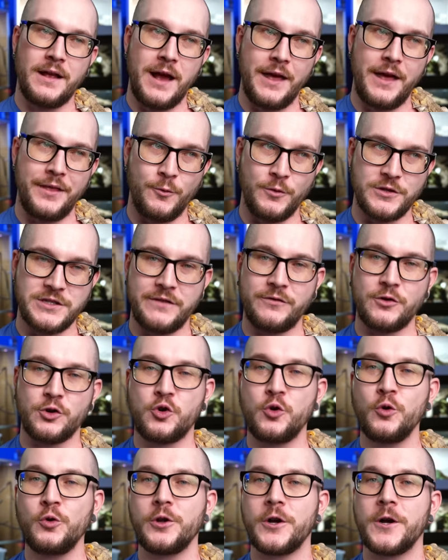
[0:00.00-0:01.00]
I think what's even
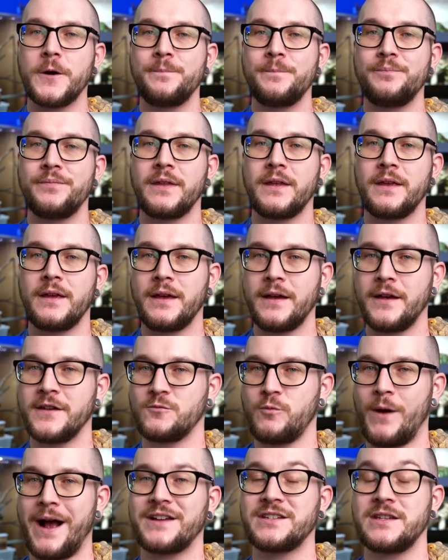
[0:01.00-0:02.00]
cooler
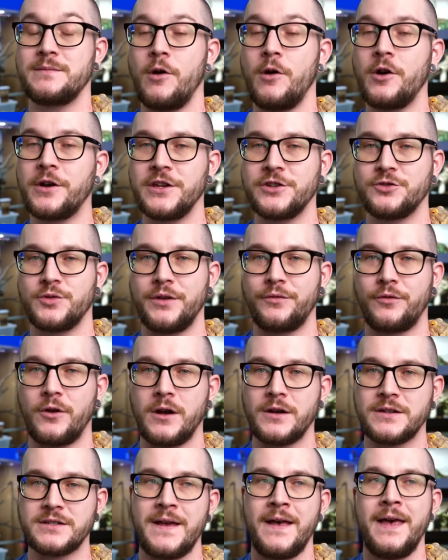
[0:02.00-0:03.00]
is waxy monkey tree
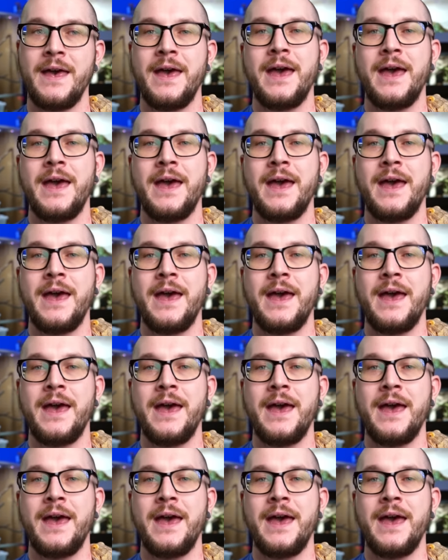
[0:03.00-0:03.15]
frogs.